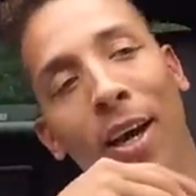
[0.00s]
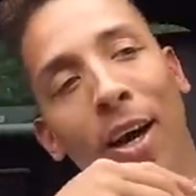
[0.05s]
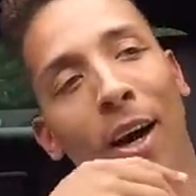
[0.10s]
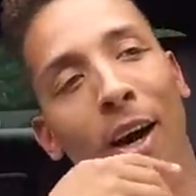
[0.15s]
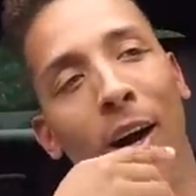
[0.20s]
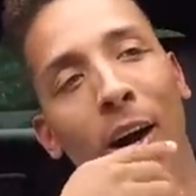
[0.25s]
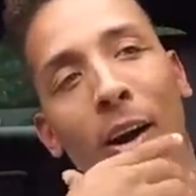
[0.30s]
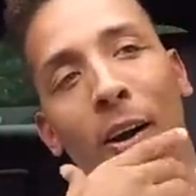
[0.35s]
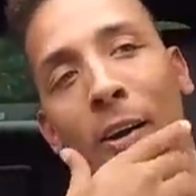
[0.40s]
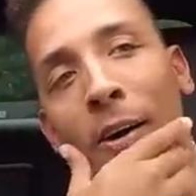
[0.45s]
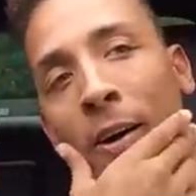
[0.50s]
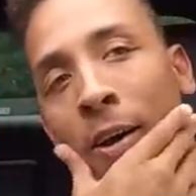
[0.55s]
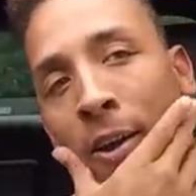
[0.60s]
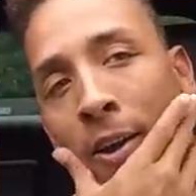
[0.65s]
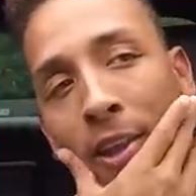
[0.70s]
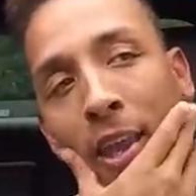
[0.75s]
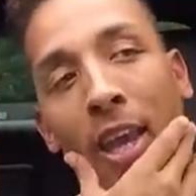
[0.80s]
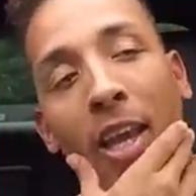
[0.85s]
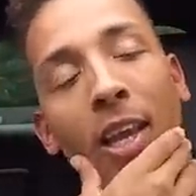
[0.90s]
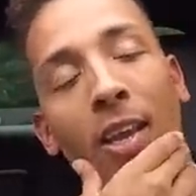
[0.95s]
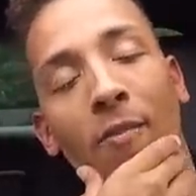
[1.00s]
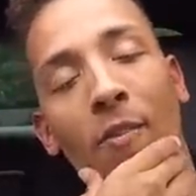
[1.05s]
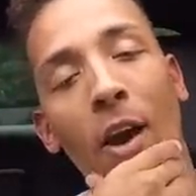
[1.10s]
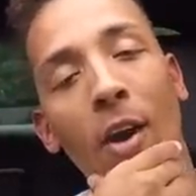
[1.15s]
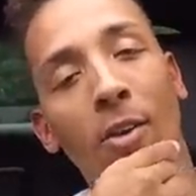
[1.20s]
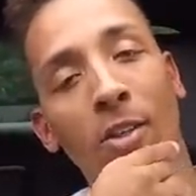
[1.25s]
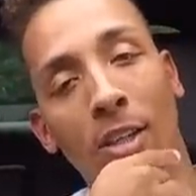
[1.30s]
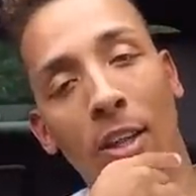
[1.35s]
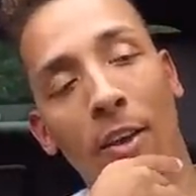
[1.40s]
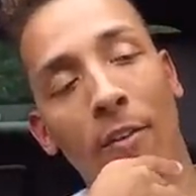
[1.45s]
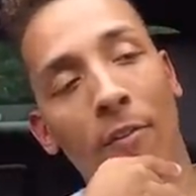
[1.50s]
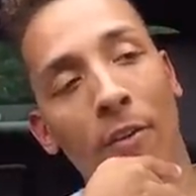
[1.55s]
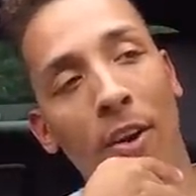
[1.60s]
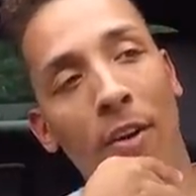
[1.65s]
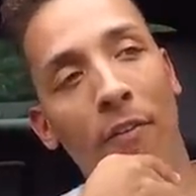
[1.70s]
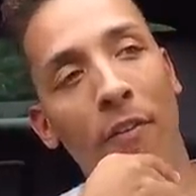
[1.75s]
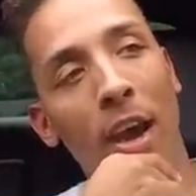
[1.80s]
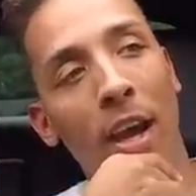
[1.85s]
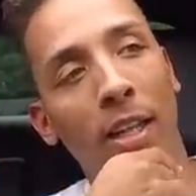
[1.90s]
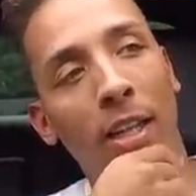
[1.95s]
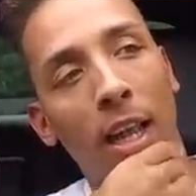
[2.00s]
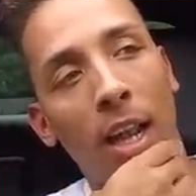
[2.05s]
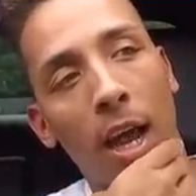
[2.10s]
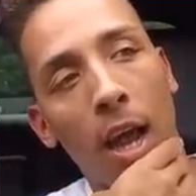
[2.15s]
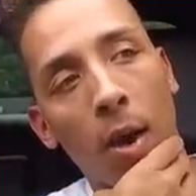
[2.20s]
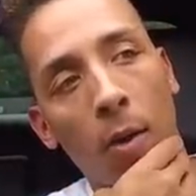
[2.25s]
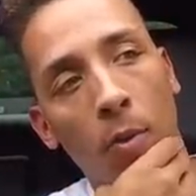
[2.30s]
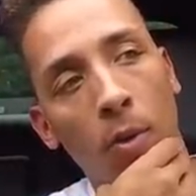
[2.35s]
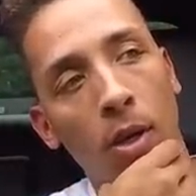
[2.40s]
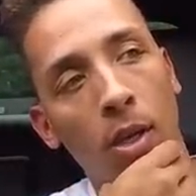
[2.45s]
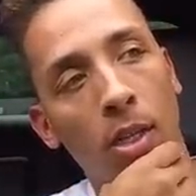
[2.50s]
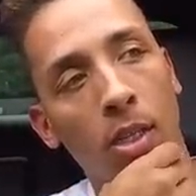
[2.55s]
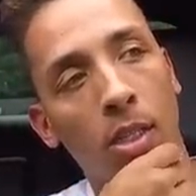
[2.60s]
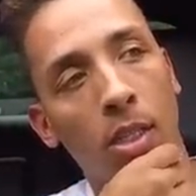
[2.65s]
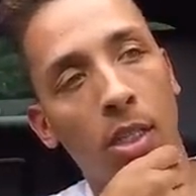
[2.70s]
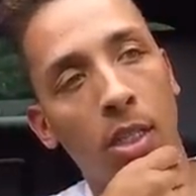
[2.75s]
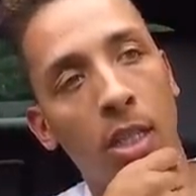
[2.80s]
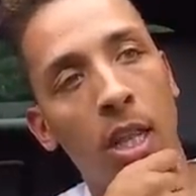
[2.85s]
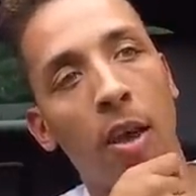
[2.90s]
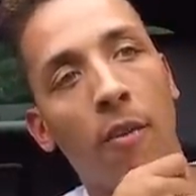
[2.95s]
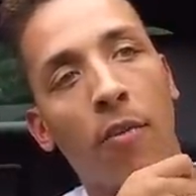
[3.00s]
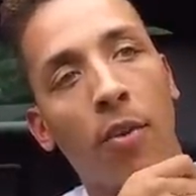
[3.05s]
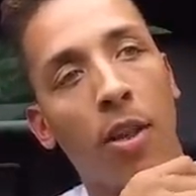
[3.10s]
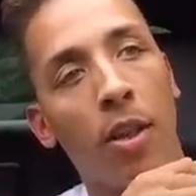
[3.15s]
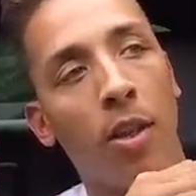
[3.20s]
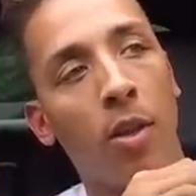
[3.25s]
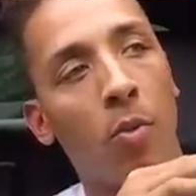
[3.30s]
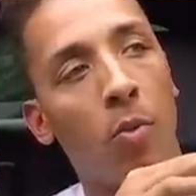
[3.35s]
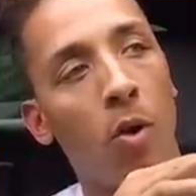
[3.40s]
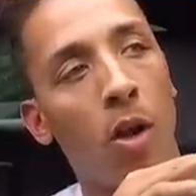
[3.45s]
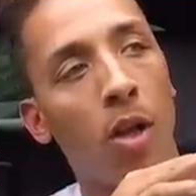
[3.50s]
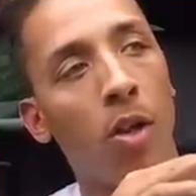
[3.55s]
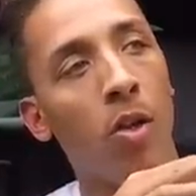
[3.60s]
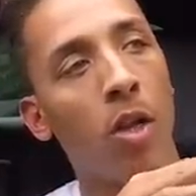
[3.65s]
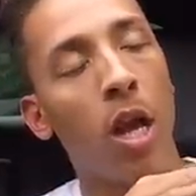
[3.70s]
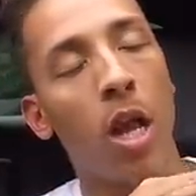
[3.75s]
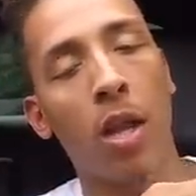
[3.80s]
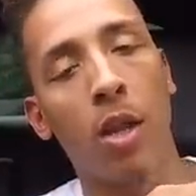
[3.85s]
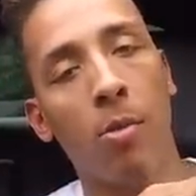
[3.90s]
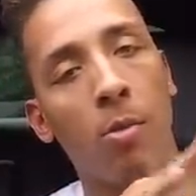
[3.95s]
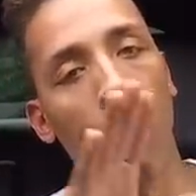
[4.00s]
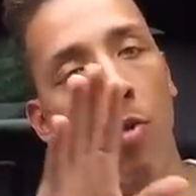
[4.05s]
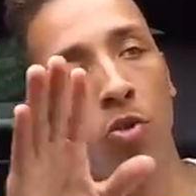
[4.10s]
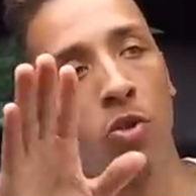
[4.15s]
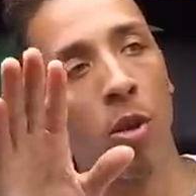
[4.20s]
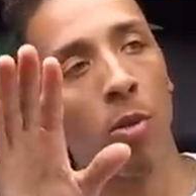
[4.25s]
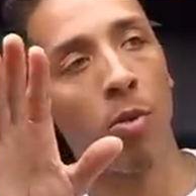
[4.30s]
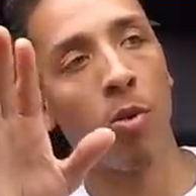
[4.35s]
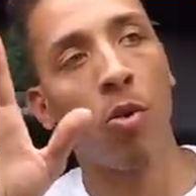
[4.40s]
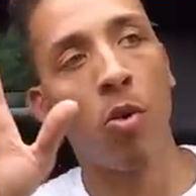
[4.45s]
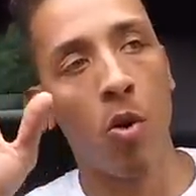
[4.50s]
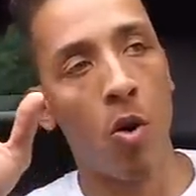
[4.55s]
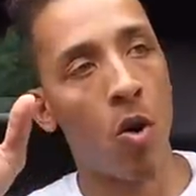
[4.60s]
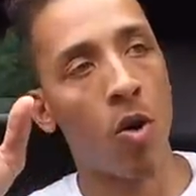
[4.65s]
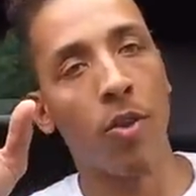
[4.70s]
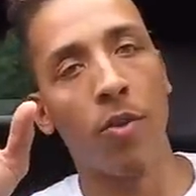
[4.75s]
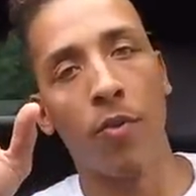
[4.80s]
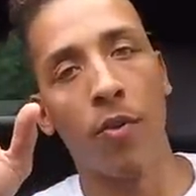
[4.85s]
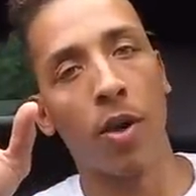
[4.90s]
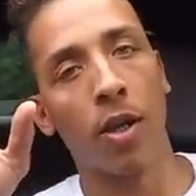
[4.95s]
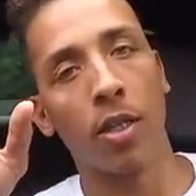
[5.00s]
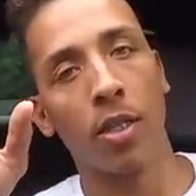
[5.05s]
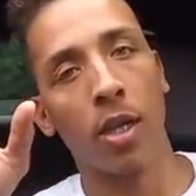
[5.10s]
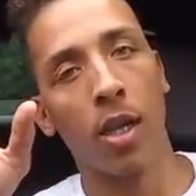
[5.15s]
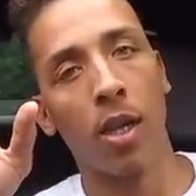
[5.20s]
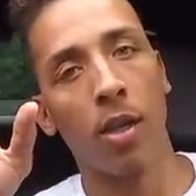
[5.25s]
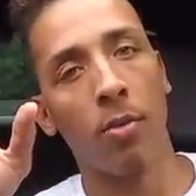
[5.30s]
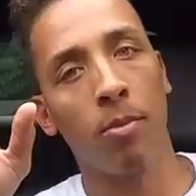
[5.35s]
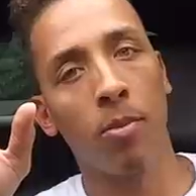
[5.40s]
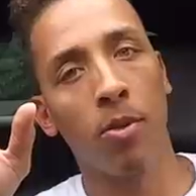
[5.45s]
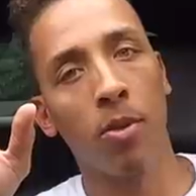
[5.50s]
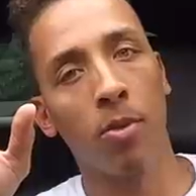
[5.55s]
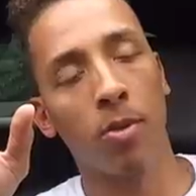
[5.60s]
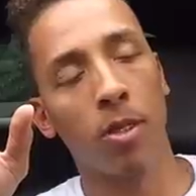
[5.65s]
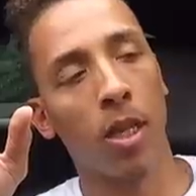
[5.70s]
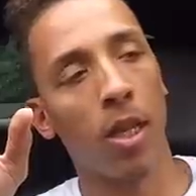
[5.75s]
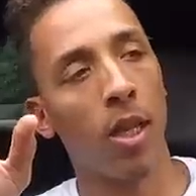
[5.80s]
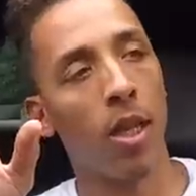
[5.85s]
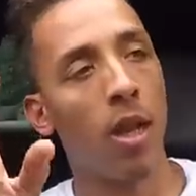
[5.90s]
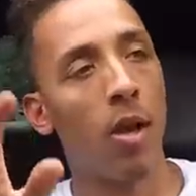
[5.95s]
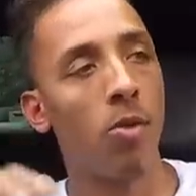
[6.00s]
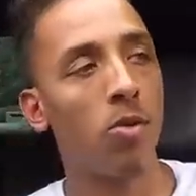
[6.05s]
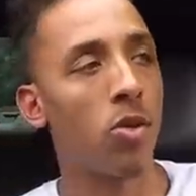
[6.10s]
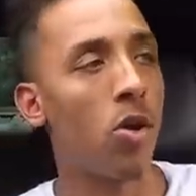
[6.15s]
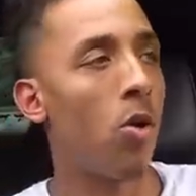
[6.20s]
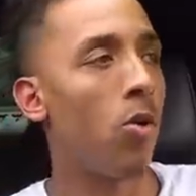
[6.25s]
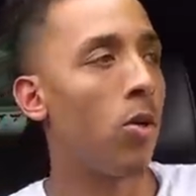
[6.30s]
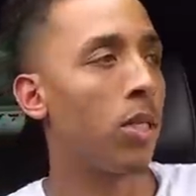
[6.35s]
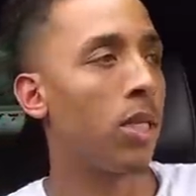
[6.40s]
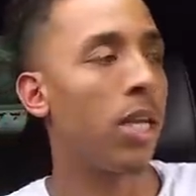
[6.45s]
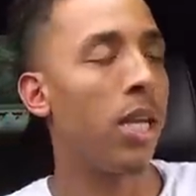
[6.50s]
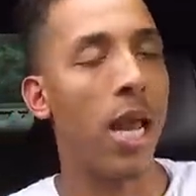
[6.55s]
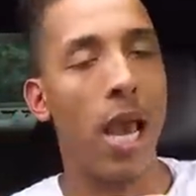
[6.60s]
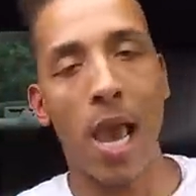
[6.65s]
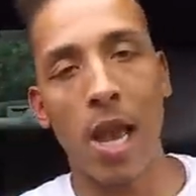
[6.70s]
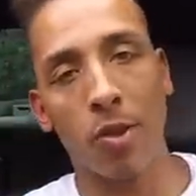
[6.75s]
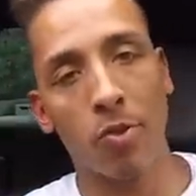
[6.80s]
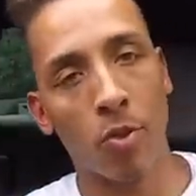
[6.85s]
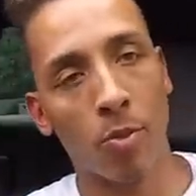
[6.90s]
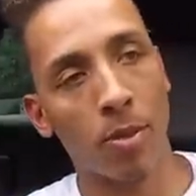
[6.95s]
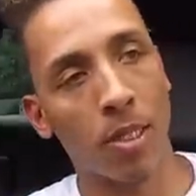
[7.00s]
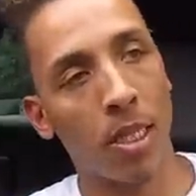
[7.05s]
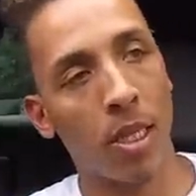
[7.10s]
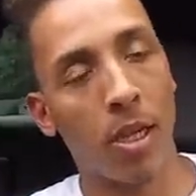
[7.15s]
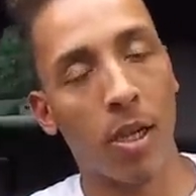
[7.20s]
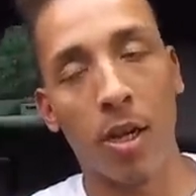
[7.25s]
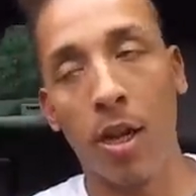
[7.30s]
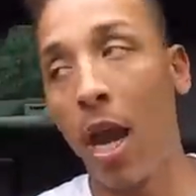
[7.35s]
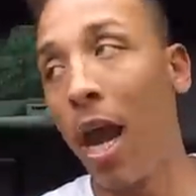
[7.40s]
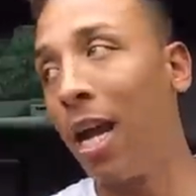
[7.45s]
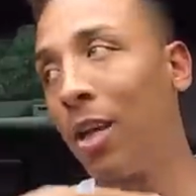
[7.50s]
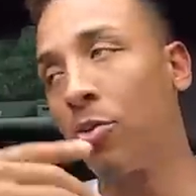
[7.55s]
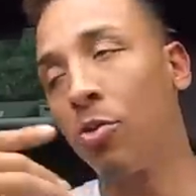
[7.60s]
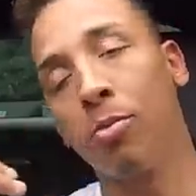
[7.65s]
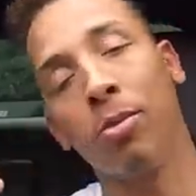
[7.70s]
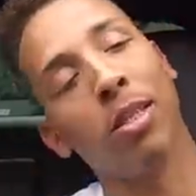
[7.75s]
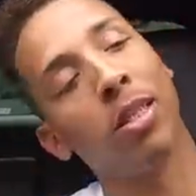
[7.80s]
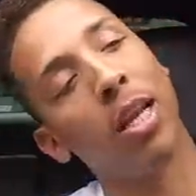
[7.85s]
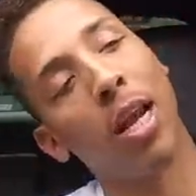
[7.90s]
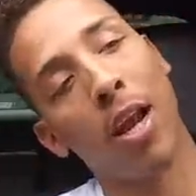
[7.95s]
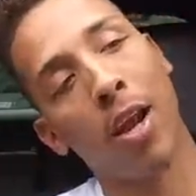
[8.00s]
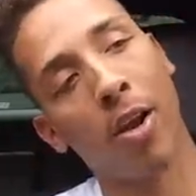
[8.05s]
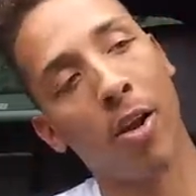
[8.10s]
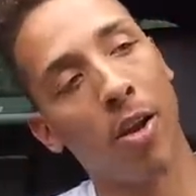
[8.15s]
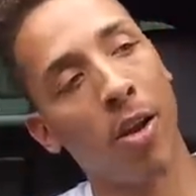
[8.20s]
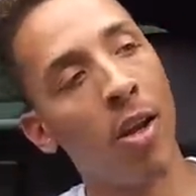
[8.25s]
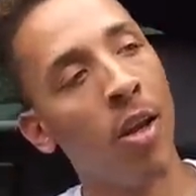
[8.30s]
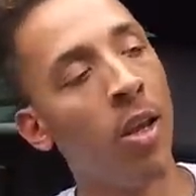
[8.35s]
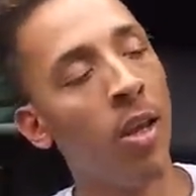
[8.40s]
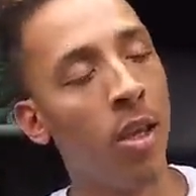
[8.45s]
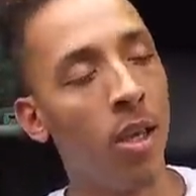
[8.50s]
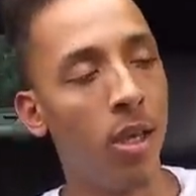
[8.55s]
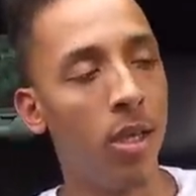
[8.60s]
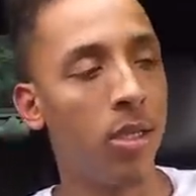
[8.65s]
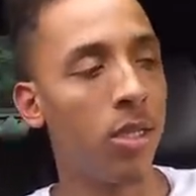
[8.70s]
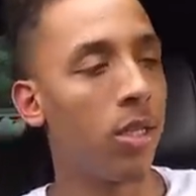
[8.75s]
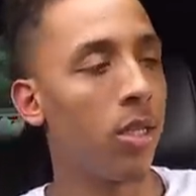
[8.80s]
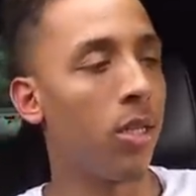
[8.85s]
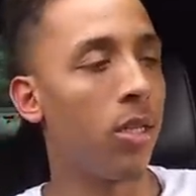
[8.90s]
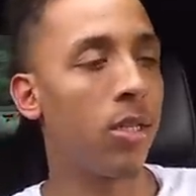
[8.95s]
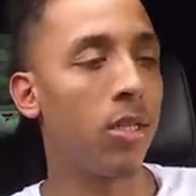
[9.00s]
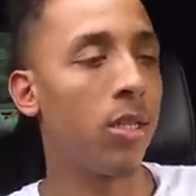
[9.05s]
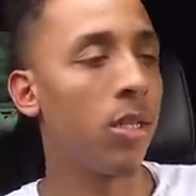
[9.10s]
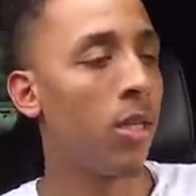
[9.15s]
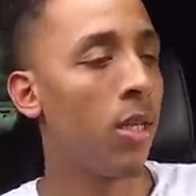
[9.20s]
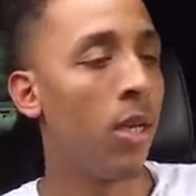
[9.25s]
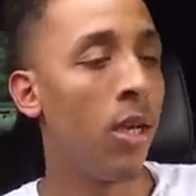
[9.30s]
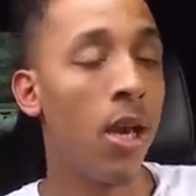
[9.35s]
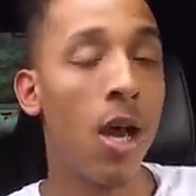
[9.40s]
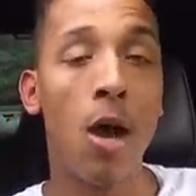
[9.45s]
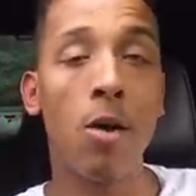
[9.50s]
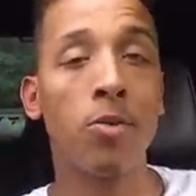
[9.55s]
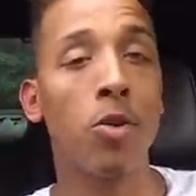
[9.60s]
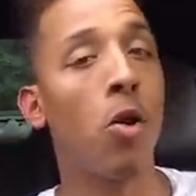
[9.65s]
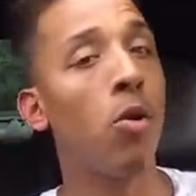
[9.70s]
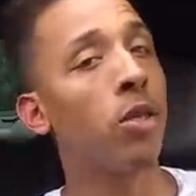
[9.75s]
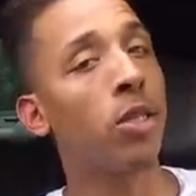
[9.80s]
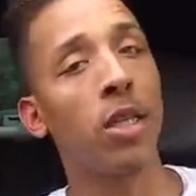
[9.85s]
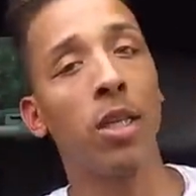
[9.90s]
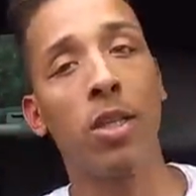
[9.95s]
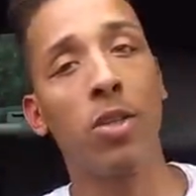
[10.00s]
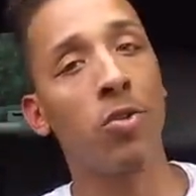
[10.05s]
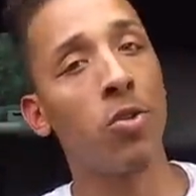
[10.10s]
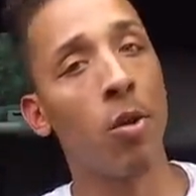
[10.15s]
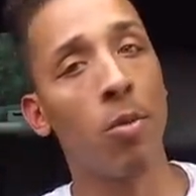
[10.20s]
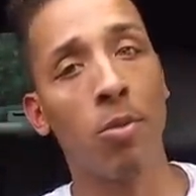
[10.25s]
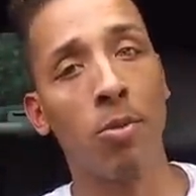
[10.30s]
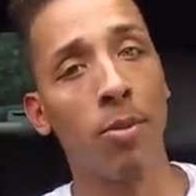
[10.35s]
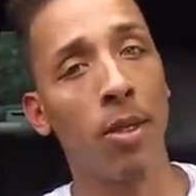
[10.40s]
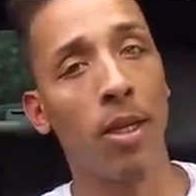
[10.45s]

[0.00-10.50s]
Uh, they can vouch that for the fact that I was definitely the one who got in the most trouble all the fucking time. You know what I'm saying? I was always getting ass whoopers here, ass whoopers there. It's just I was always getting in trouble,